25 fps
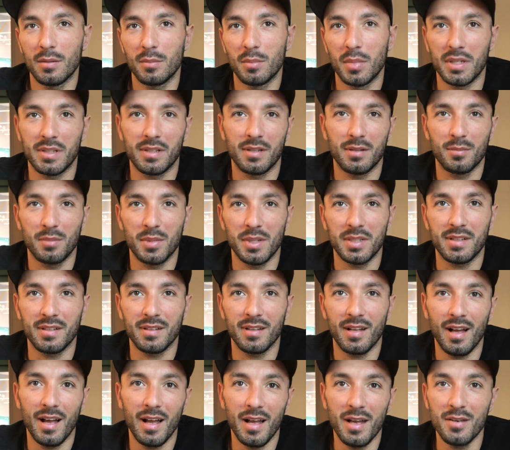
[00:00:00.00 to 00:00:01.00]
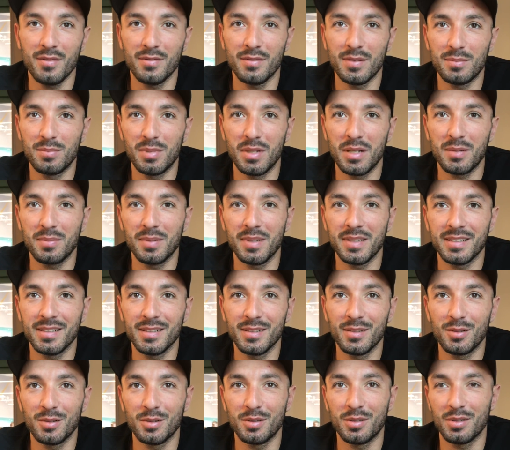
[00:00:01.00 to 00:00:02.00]
but I have a black belt
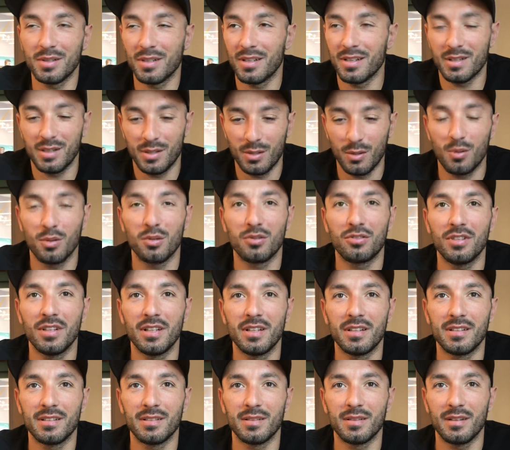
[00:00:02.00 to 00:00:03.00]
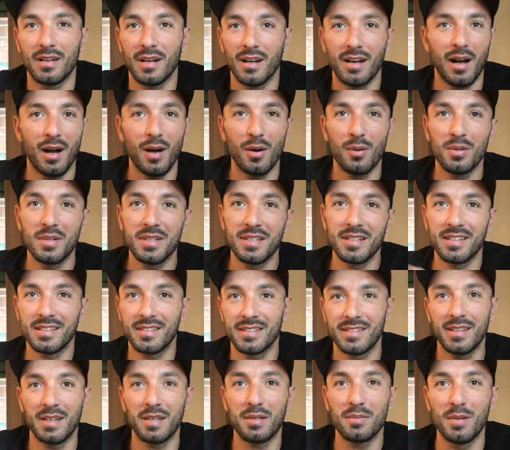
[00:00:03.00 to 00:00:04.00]
in Kyokushin. How will he
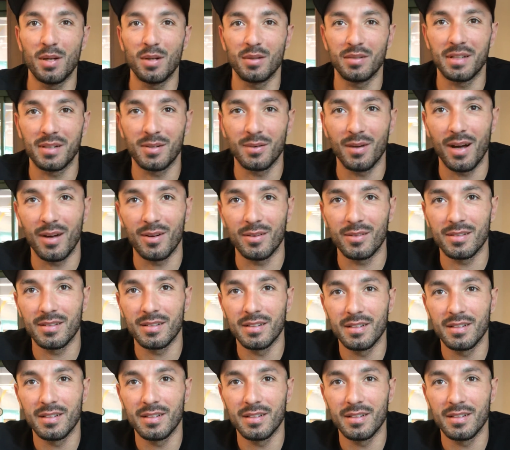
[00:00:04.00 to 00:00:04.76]
take me on the ground?